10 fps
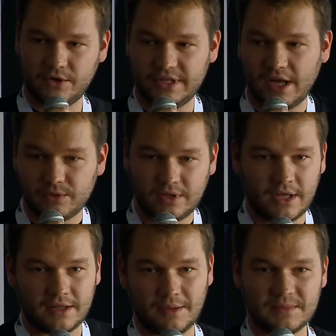it out
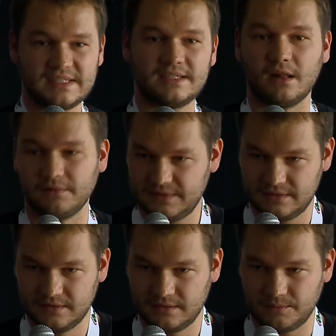themselves,
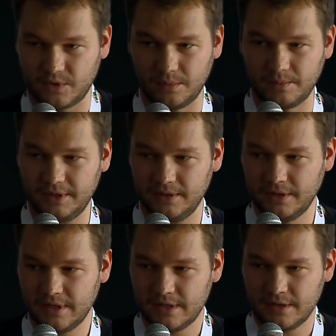probably.
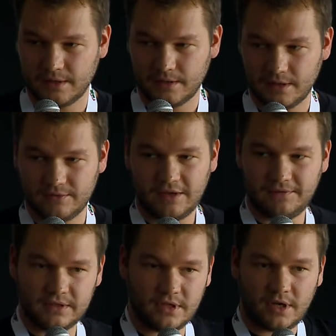If they
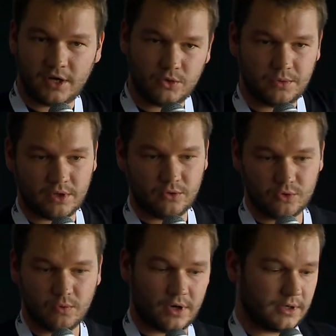think that they are doing good
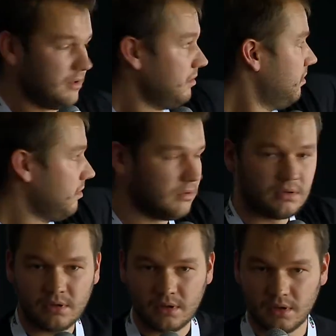work,
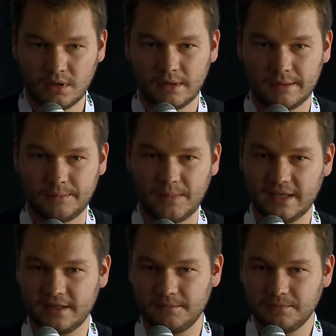
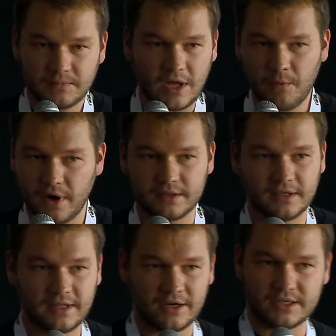Make them aware
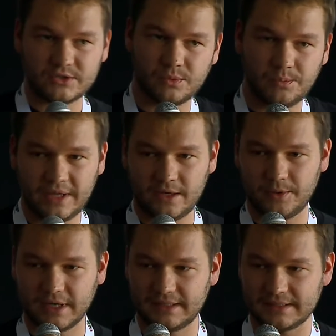that there are some better
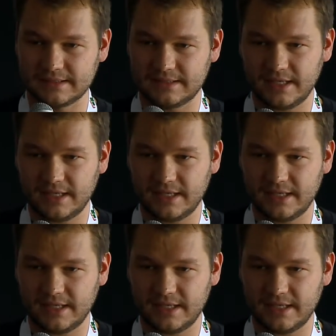practices.